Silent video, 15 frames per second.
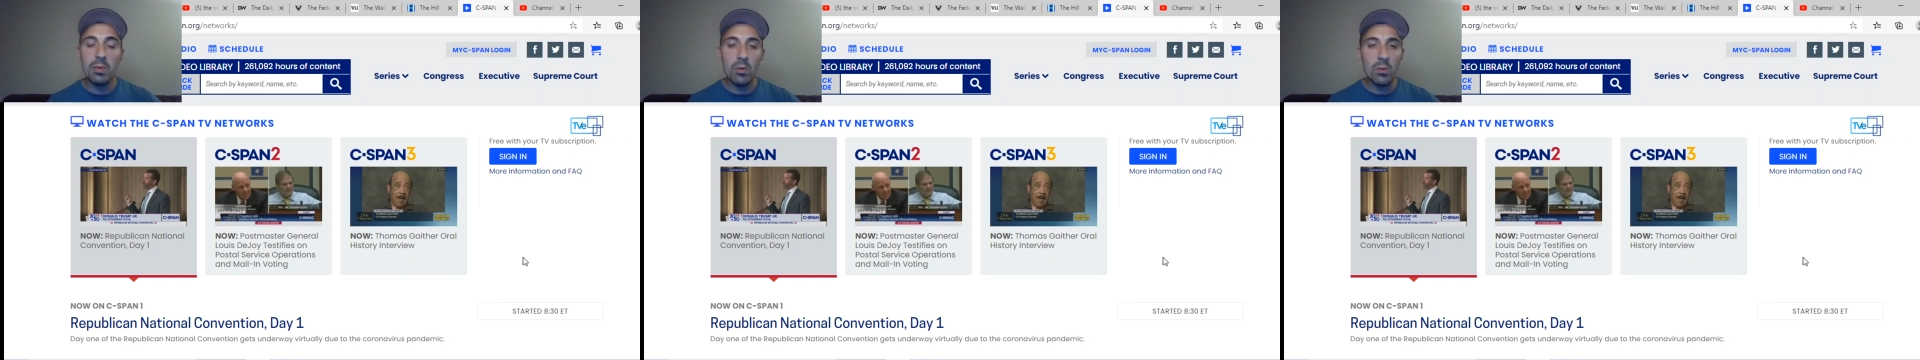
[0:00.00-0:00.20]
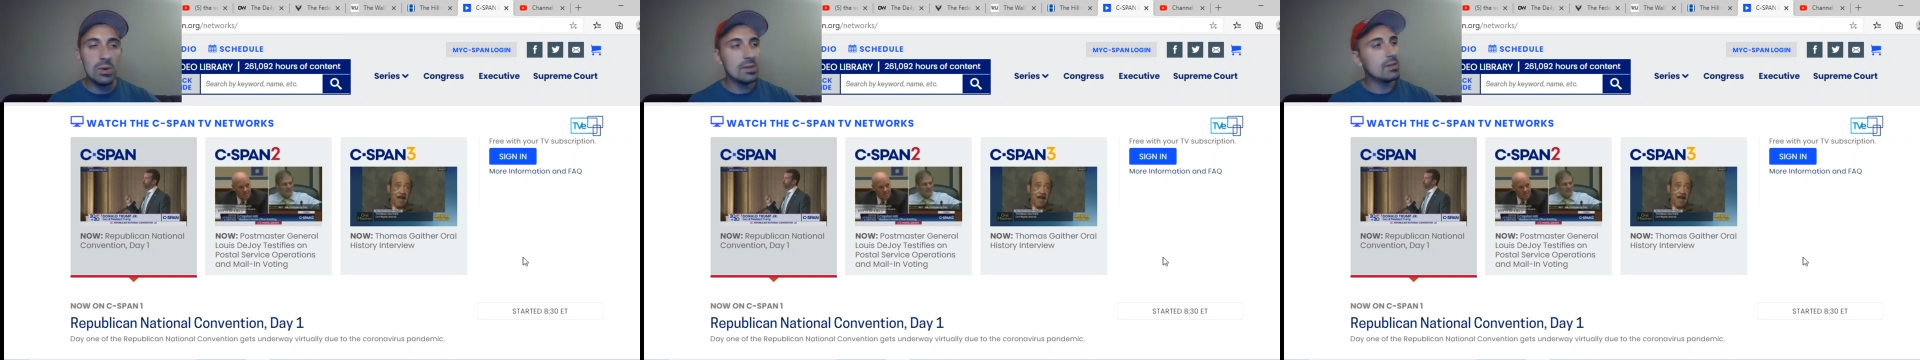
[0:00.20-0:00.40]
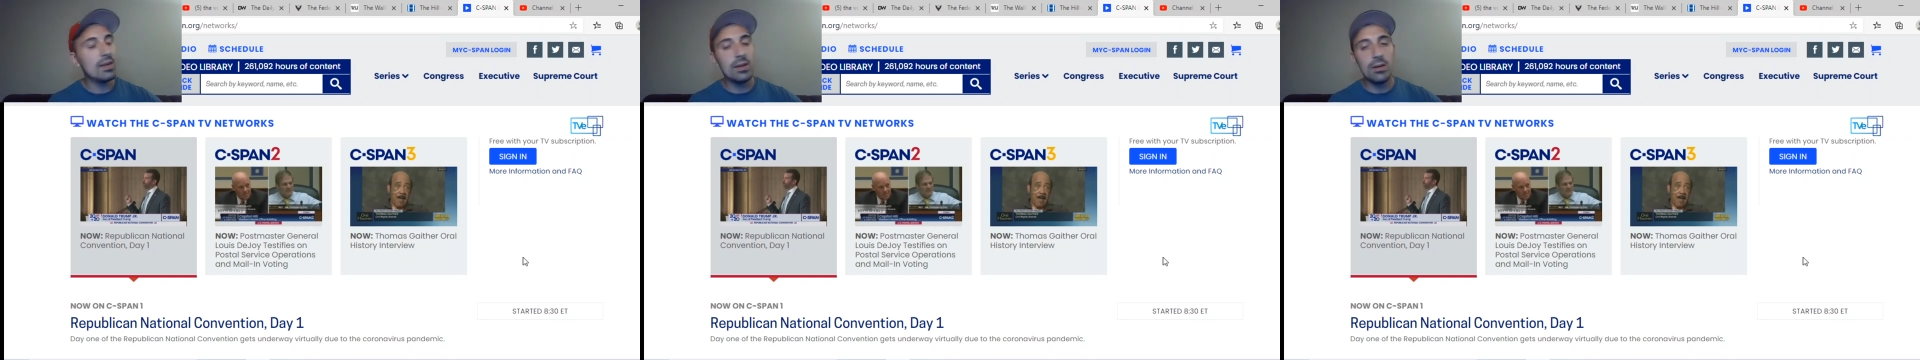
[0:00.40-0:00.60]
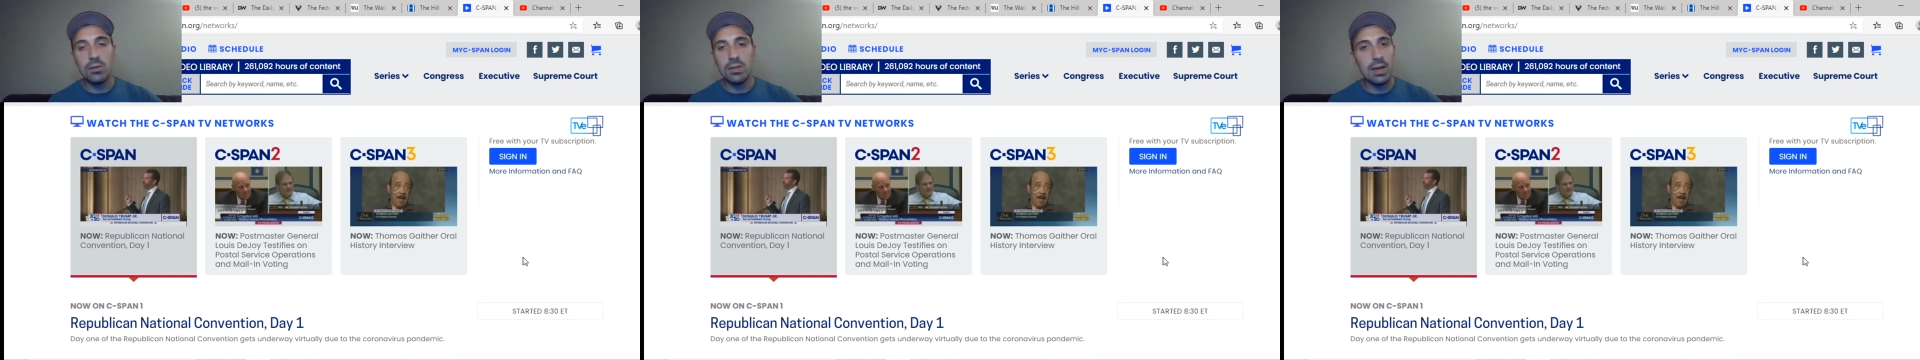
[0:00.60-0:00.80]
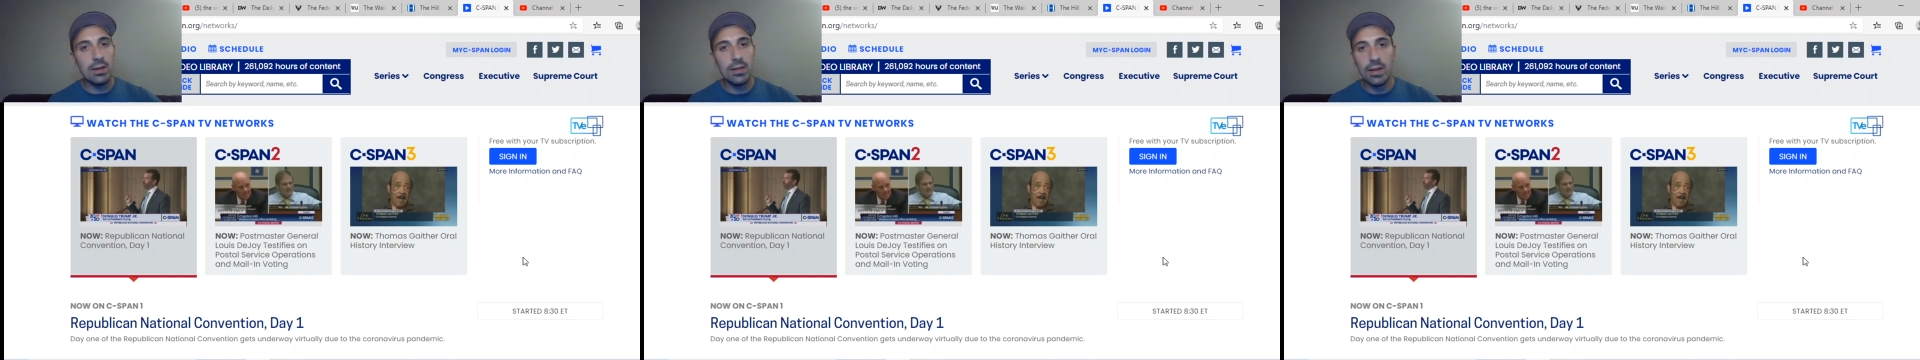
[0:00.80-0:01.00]
But once they go
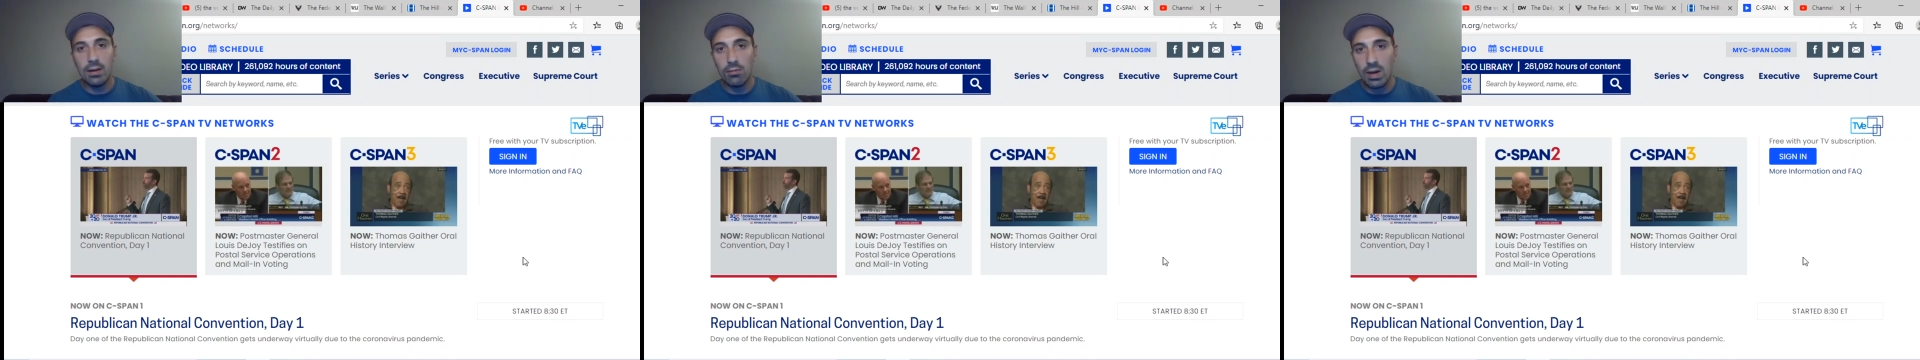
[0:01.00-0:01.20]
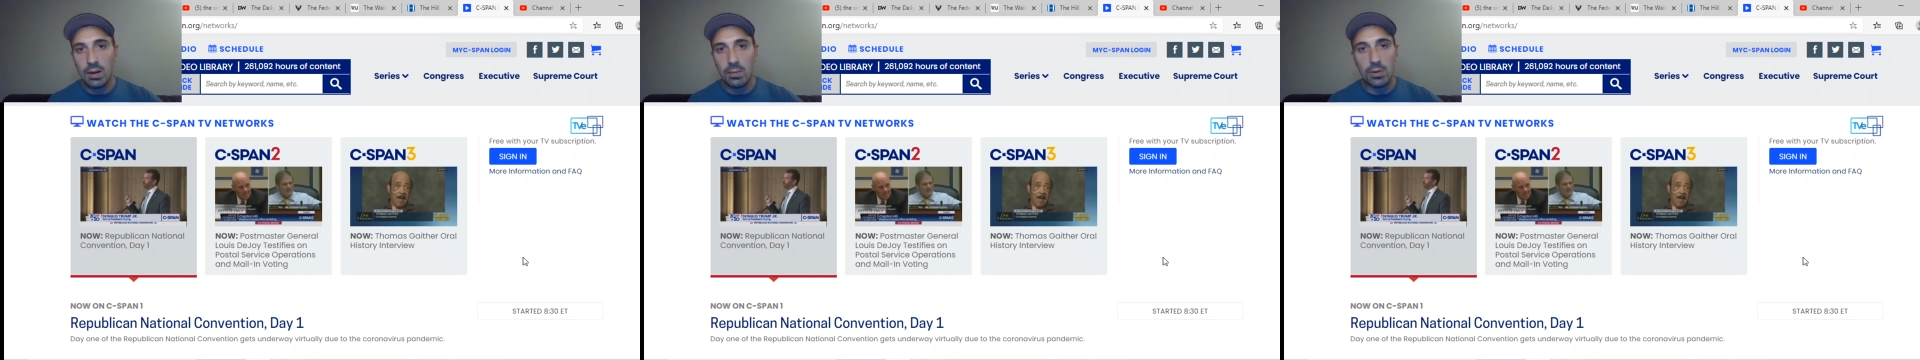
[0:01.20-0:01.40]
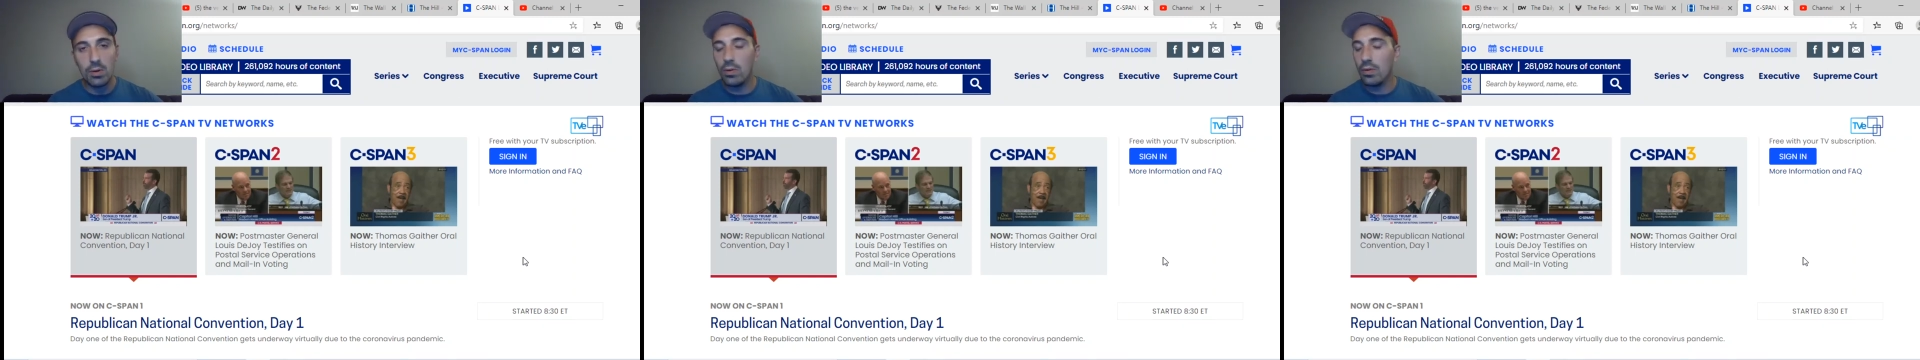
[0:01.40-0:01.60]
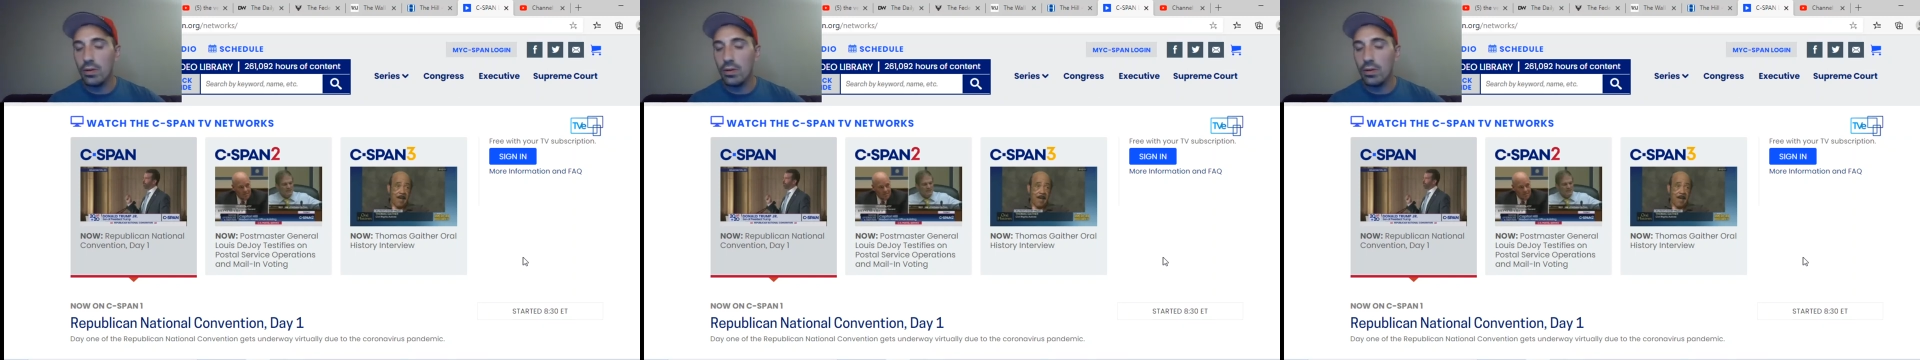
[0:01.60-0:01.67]
down that rabbit hole,